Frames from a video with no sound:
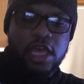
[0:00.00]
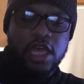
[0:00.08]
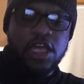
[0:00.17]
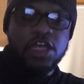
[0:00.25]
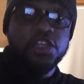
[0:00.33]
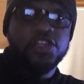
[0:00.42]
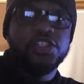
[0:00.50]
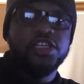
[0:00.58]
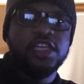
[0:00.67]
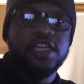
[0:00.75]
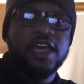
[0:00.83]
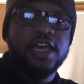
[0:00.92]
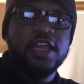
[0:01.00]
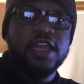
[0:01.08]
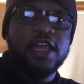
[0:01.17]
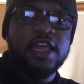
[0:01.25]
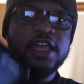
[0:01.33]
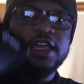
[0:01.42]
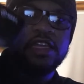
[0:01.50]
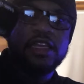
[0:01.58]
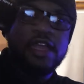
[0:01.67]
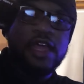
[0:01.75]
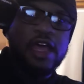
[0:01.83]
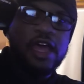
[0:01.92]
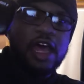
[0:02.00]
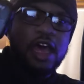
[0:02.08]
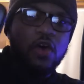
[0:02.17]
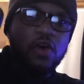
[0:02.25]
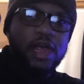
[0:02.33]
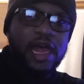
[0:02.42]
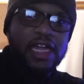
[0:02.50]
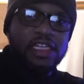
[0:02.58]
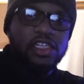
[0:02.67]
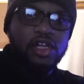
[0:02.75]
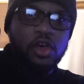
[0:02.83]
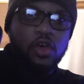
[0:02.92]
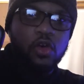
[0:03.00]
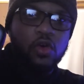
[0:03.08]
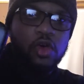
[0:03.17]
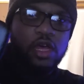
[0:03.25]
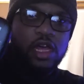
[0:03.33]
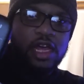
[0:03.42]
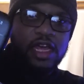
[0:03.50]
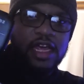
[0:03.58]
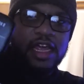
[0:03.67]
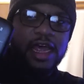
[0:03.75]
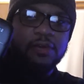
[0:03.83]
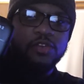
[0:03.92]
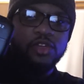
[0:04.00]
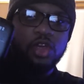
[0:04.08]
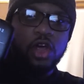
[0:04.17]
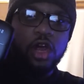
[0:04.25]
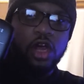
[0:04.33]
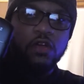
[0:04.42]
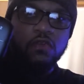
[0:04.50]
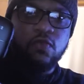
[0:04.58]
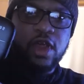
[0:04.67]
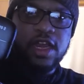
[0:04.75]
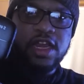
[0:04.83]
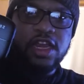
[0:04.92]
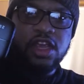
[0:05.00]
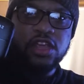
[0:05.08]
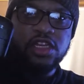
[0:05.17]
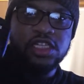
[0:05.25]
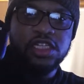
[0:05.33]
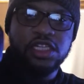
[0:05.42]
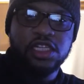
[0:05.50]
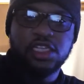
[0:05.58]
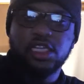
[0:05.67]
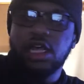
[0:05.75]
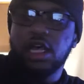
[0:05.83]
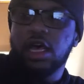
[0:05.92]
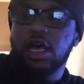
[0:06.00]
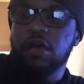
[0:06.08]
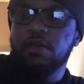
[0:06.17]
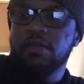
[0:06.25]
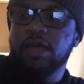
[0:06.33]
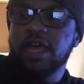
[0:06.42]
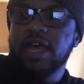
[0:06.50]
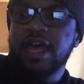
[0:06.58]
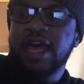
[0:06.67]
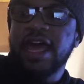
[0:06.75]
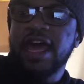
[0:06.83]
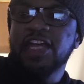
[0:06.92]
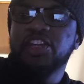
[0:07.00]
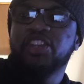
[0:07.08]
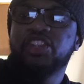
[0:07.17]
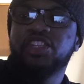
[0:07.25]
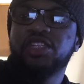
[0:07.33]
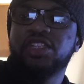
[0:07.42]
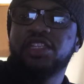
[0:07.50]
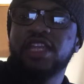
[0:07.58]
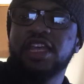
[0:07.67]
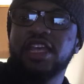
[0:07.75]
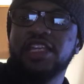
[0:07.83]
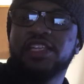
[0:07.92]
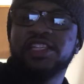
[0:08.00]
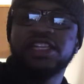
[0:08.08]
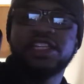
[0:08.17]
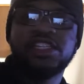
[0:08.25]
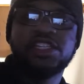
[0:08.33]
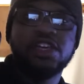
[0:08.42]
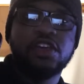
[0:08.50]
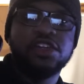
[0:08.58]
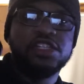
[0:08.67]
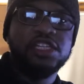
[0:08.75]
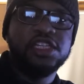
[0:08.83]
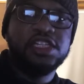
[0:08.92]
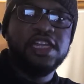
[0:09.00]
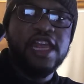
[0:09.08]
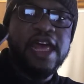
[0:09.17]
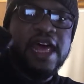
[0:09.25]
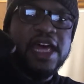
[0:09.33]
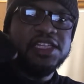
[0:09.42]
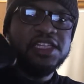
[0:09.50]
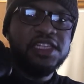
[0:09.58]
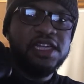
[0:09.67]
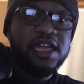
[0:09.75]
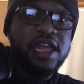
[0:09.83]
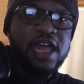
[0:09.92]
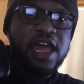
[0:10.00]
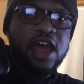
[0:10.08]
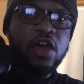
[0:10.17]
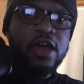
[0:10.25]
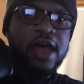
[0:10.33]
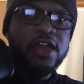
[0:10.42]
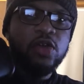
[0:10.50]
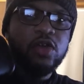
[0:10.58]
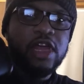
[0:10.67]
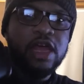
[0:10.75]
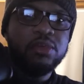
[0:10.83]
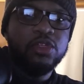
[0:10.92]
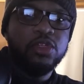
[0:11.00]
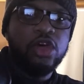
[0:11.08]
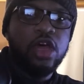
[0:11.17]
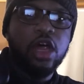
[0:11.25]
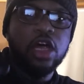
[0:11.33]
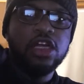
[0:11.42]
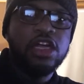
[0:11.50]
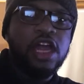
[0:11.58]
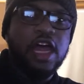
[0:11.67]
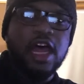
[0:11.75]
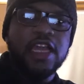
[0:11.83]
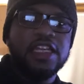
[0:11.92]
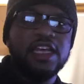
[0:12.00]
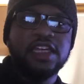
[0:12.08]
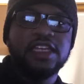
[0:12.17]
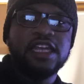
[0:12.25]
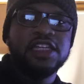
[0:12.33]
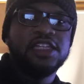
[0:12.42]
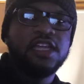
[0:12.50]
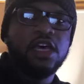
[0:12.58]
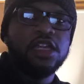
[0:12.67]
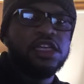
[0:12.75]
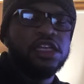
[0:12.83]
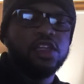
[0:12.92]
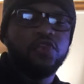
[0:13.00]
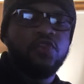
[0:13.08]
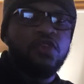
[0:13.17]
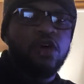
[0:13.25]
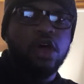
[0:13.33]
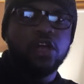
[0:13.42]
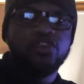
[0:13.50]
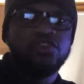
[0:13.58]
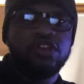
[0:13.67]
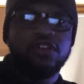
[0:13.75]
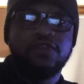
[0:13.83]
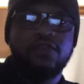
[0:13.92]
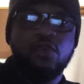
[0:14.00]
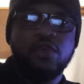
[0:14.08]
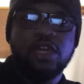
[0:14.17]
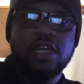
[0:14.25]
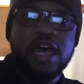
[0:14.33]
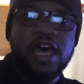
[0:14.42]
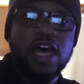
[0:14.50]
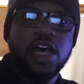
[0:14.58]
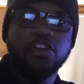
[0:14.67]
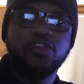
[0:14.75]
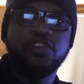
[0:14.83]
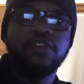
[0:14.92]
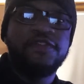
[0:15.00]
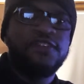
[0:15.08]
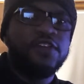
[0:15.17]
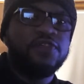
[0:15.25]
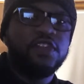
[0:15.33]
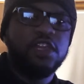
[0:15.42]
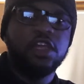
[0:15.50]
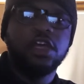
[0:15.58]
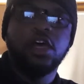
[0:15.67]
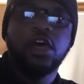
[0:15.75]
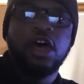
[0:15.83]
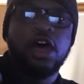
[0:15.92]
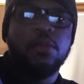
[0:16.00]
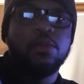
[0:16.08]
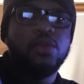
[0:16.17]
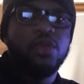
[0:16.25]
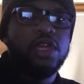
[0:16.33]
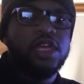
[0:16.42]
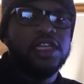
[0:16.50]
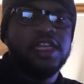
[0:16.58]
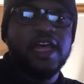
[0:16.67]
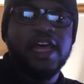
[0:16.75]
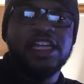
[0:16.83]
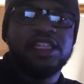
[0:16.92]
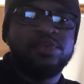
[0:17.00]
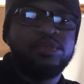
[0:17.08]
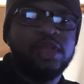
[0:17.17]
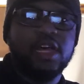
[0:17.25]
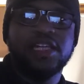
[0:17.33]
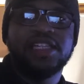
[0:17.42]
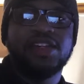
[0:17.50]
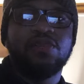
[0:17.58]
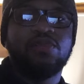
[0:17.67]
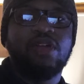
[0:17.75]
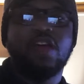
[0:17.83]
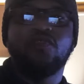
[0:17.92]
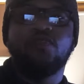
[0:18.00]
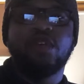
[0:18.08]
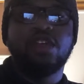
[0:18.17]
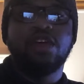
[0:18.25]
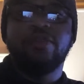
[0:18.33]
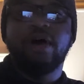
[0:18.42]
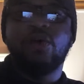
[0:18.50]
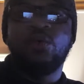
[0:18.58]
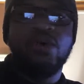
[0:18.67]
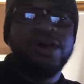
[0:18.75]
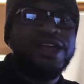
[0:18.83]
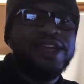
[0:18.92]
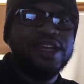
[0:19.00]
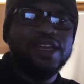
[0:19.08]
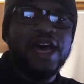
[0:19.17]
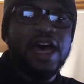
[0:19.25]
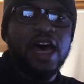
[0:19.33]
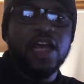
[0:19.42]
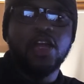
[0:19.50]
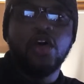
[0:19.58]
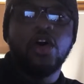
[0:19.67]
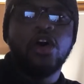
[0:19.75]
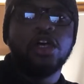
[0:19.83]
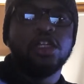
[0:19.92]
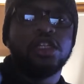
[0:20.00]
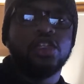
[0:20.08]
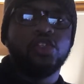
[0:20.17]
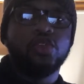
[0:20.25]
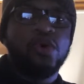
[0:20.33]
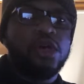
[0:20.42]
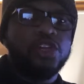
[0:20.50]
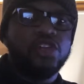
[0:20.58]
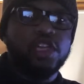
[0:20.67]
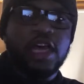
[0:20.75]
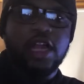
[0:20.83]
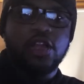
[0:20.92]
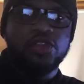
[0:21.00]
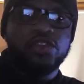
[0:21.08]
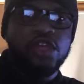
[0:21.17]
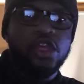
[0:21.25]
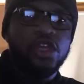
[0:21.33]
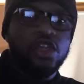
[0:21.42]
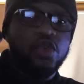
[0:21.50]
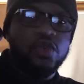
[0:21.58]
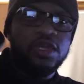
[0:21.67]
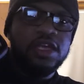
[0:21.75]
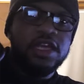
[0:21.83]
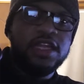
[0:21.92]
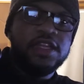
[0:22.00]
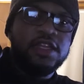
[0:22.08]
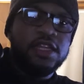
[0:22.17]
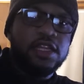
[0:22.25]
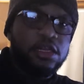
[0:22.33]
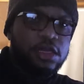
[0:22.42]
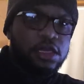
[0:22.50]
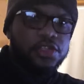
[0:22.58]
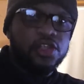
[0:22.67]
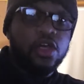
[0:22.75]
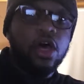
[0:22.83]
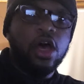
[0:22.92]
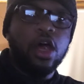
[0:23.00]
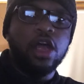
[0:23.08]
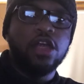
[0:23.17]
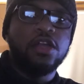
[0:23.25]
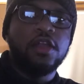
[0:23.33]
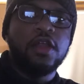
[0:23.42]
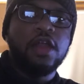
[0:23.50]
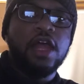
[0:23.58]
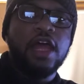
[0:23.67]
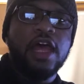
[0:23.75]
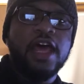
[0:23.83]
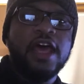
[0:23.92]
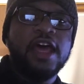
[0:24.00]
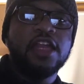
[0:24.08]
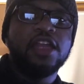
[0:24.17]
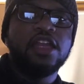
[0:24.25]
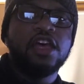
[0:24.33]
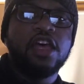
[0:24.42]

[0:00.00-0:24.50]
is to get an Elgato capture card. Right here, this is the um, hd 60S Elgato capture card. I think they sell these for 149, 150. Um, you can get the S Plus. They'll probably run you about 189 to 200 dollars. You can get this card and